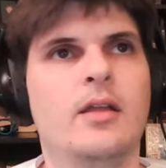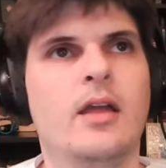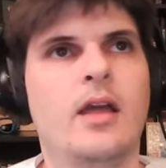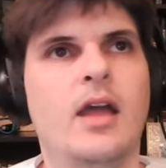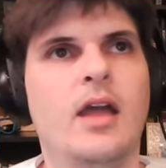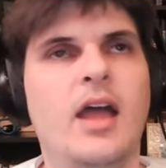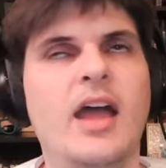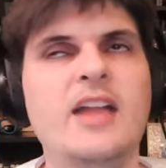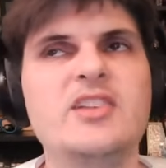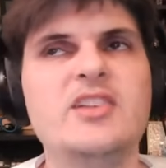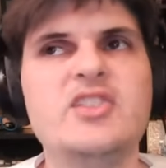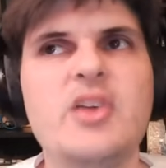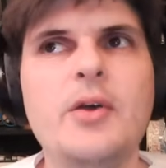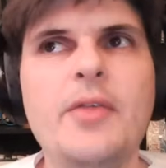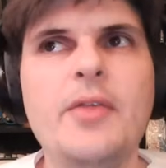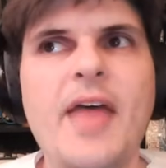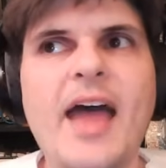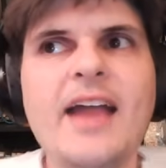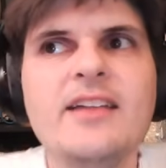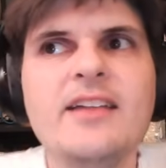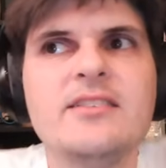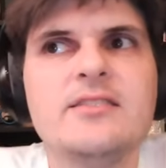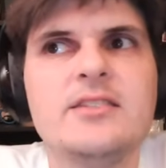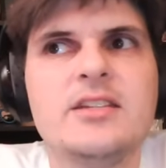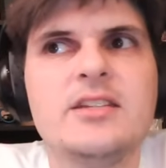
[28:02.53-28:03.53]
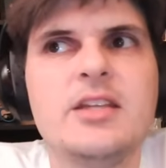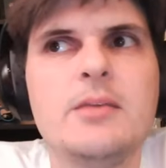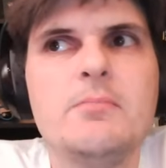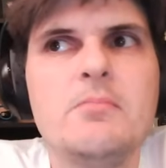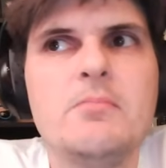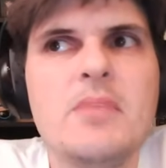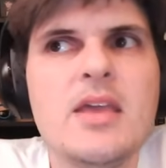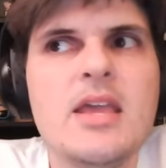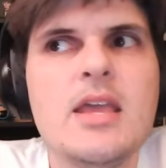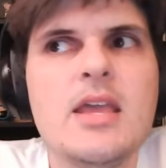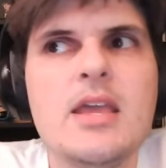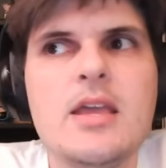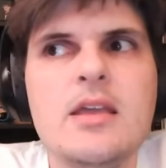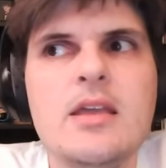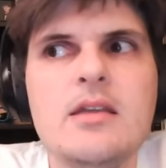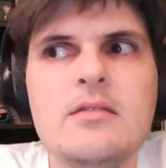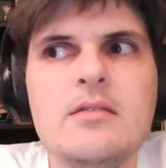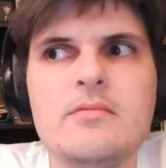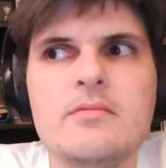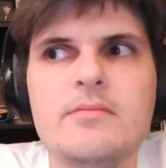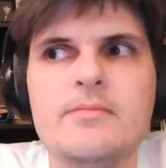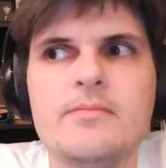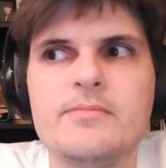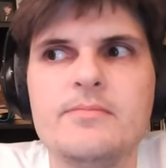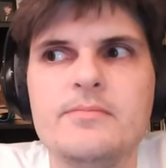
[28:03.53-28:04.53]
And so that to
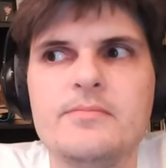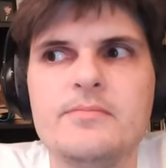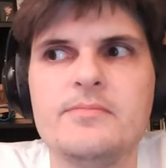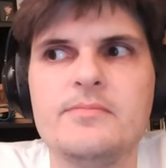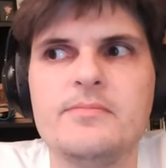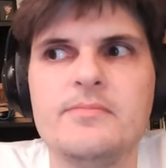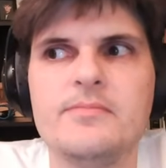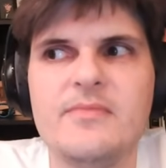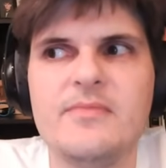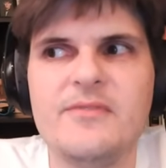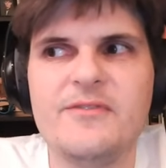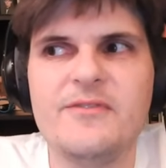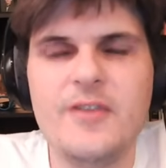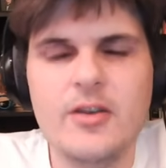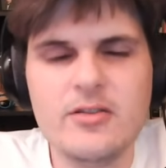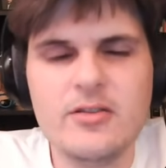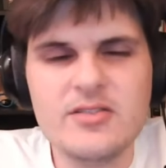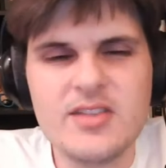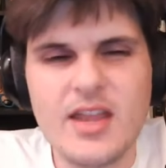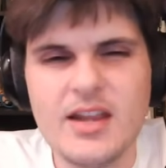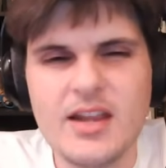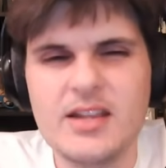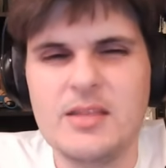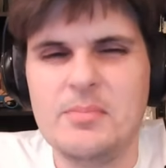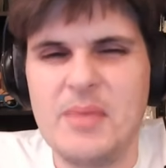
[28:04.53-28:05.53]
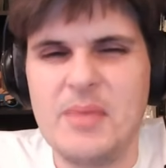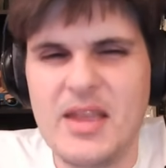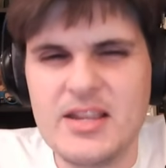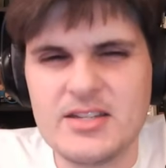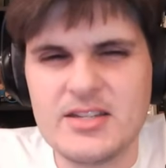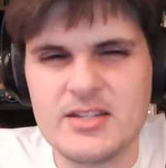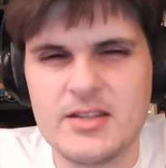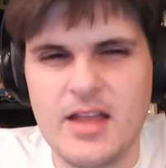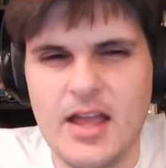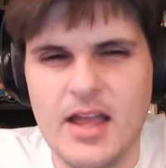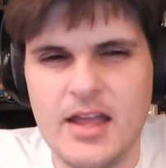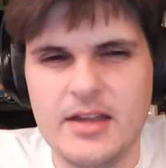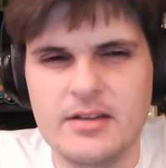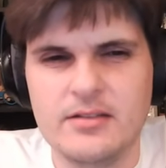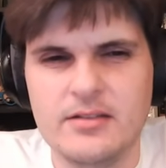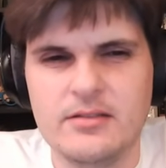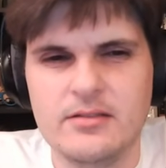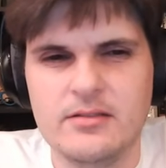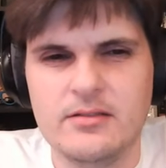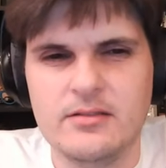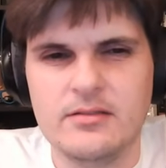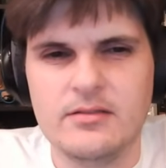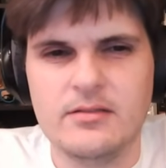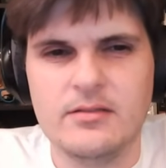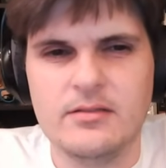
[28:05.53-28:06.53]
me feels like the baseline.
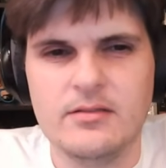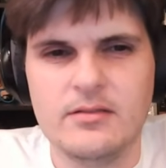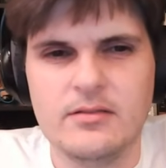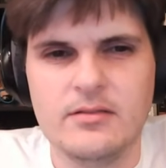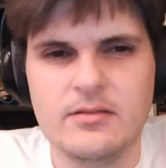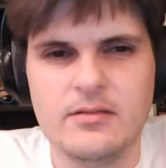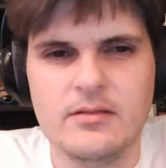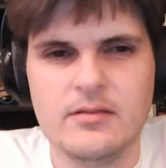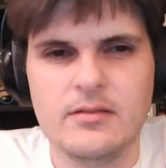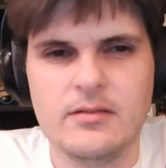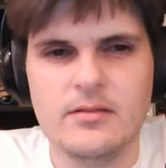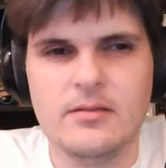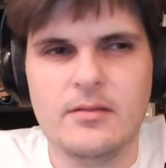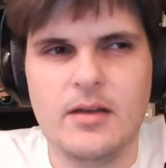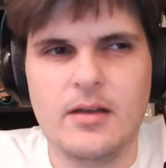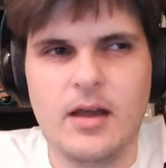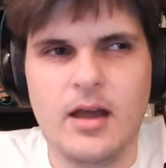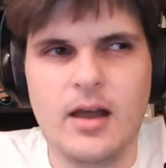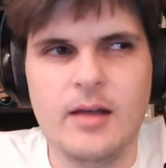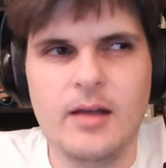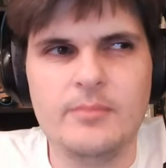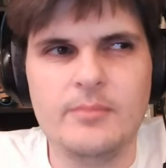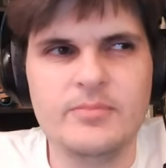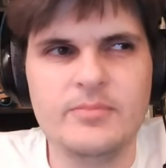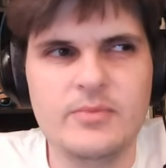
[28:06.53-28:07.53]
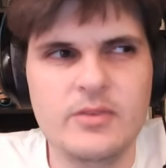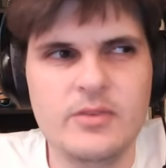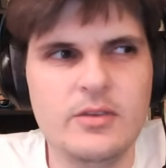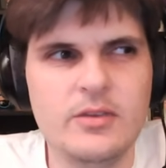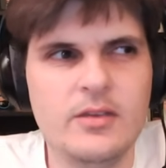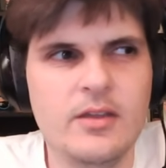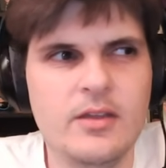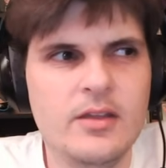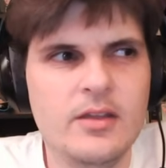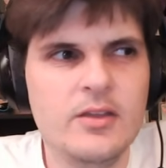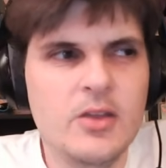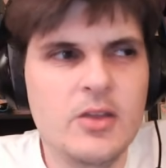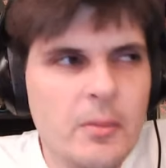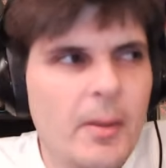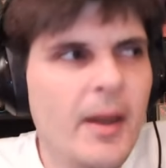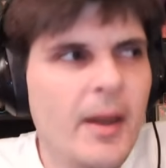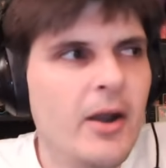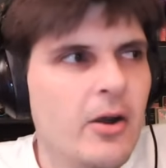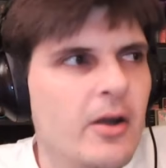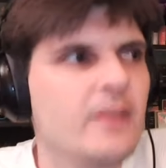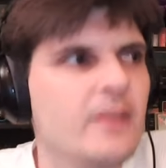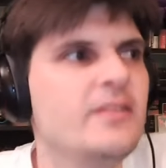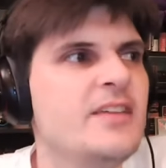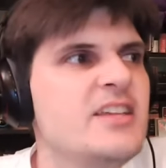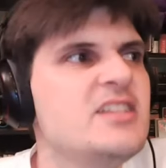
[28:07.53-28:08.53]
Um, you
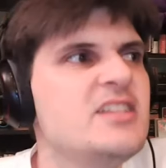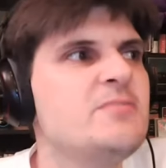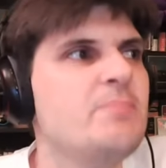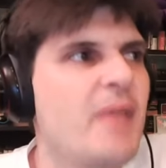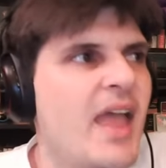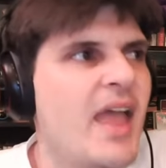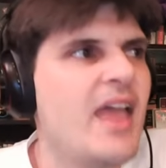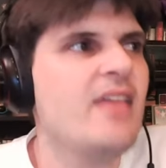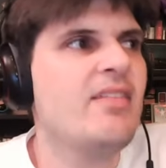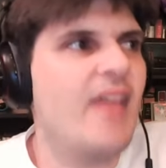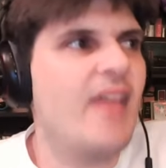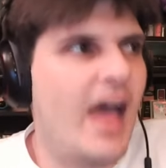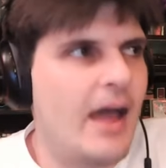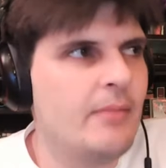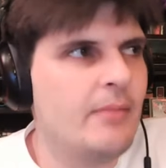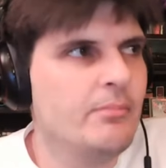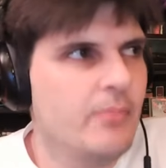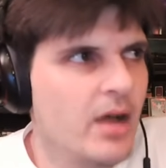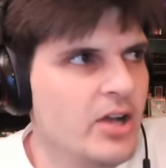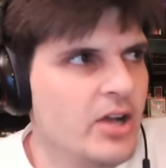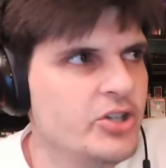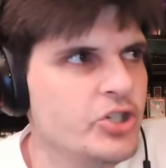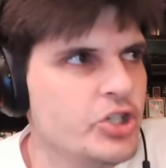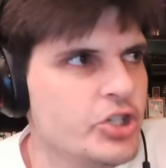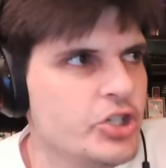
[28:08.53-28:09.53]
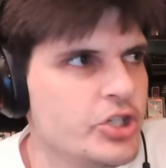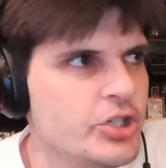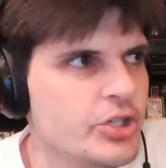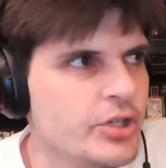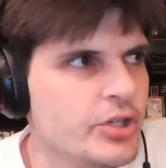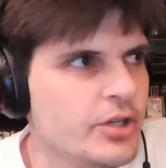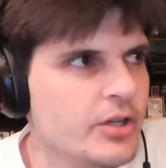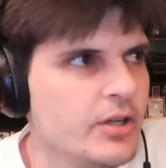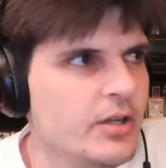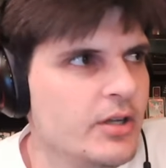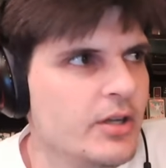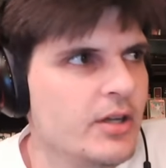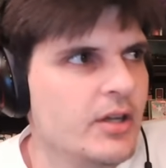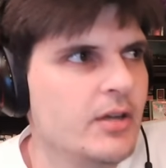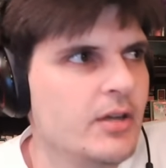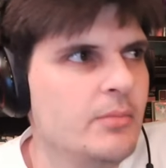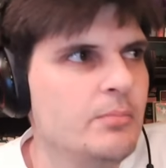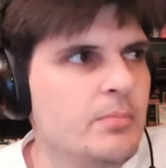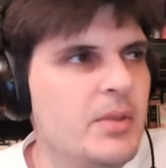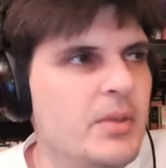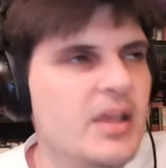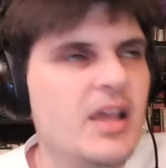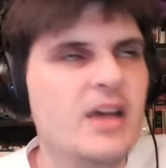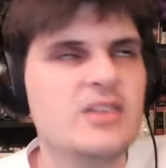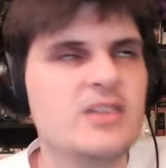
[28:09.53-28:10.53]
better at least pay that much
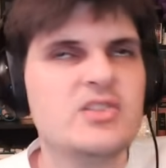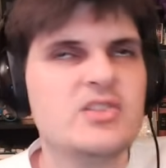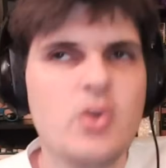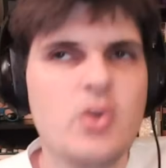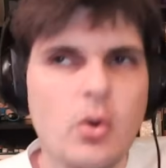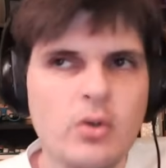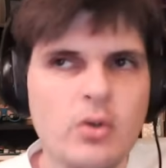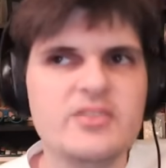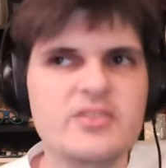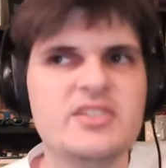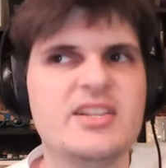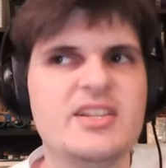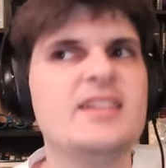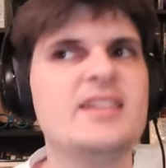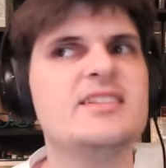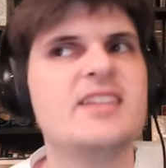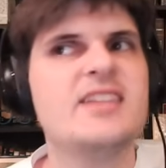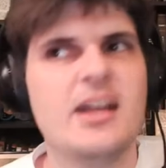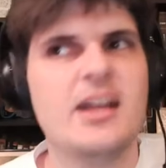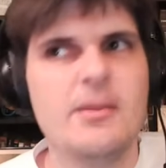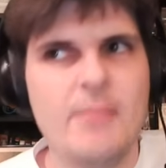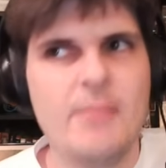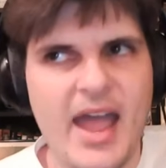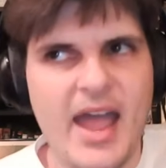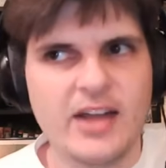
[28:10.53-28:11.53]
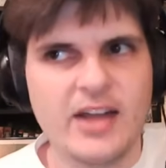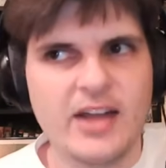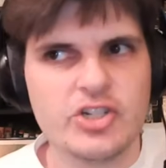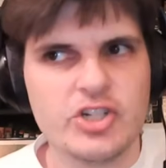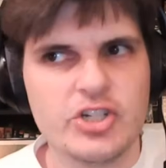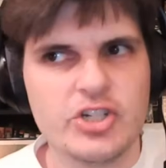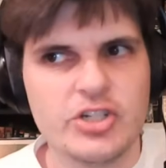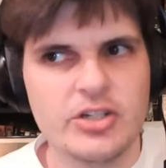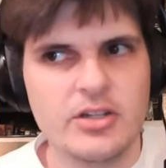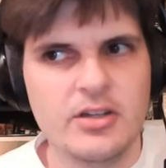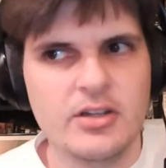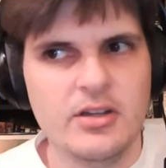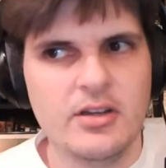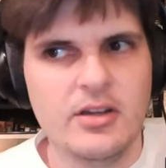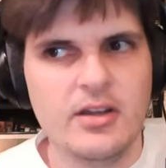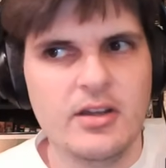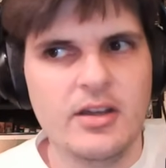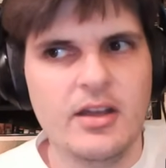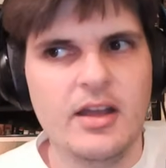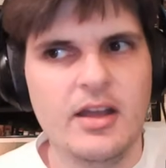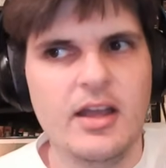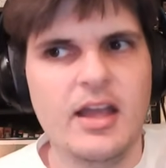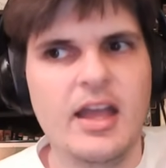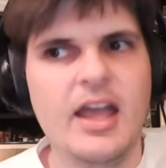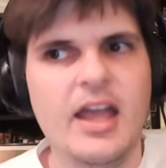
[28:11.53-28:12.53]
because Golden State's going to match.
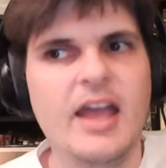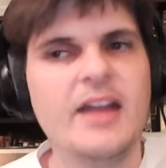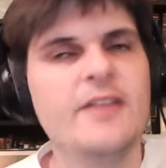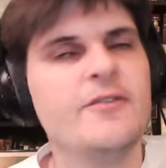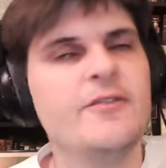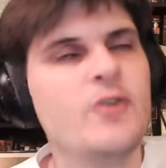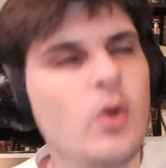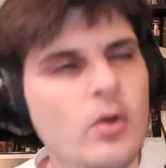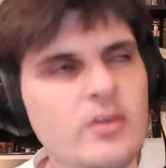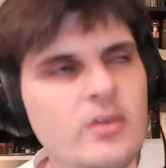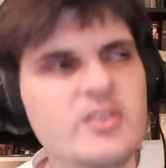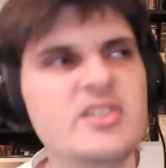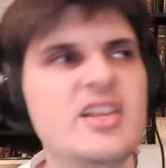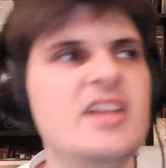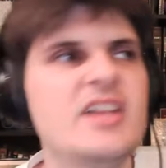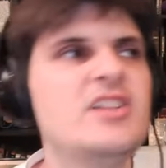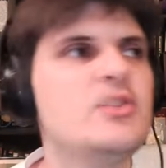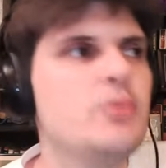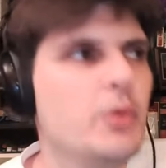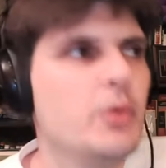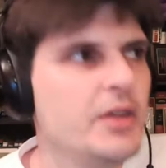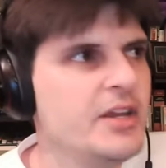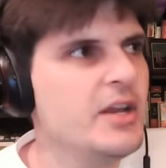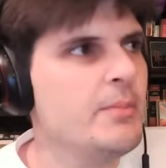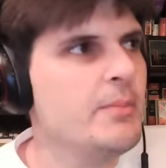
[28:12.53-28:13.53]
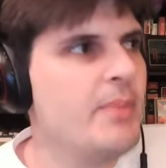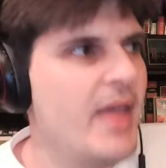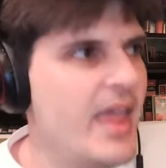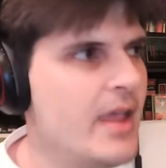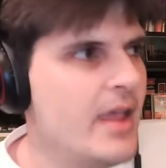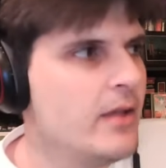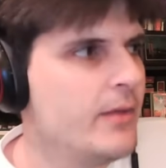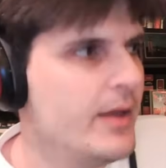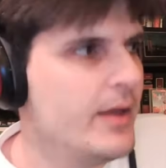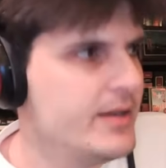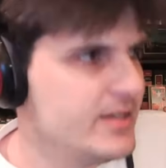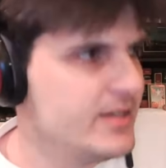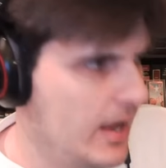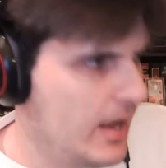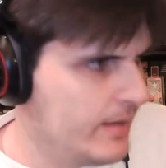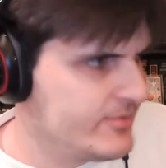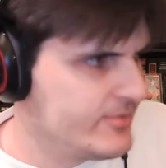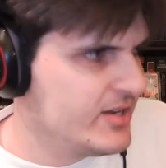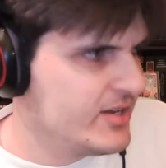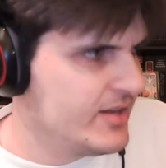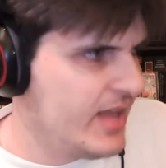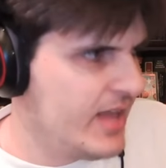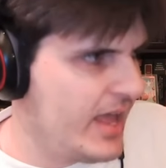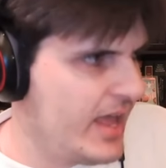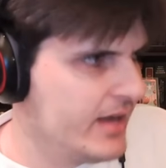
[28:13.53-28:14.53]
And if Golden State's willing to pay Klay
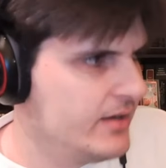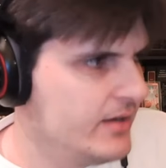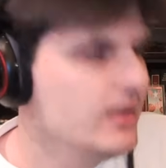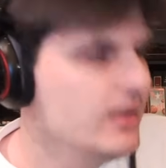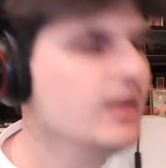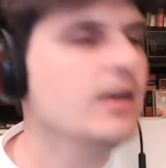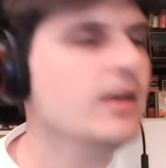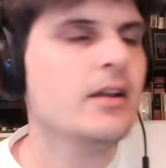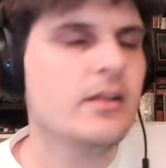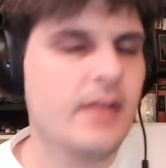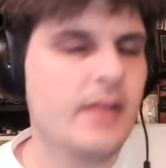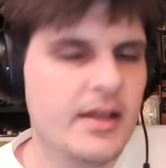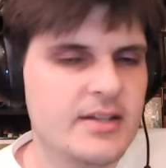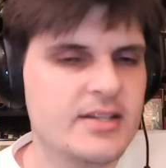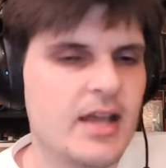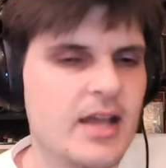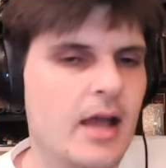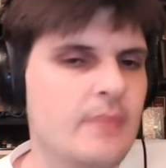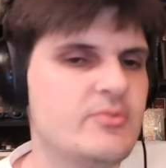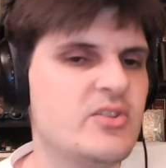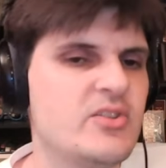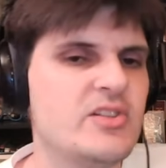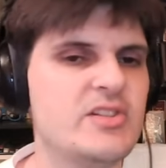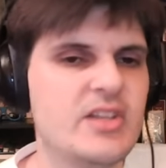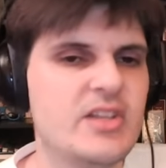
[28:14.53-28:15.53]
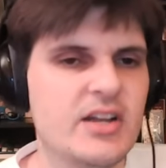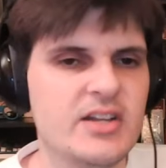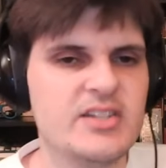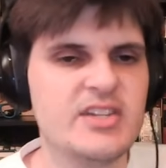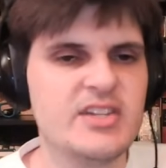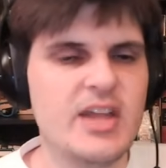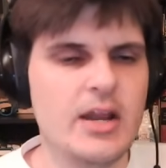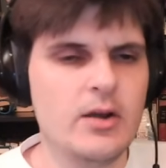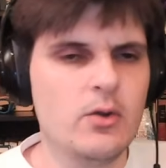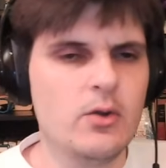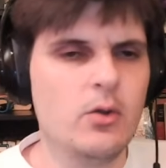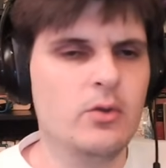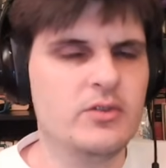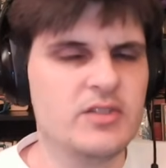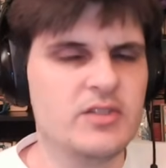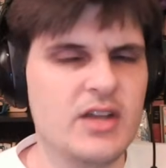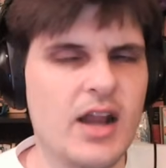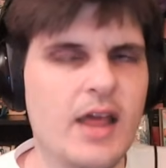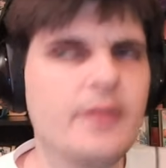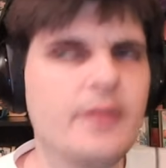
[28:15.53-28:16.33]
Thompson that, Klay Thompson's going to stay in Golden State.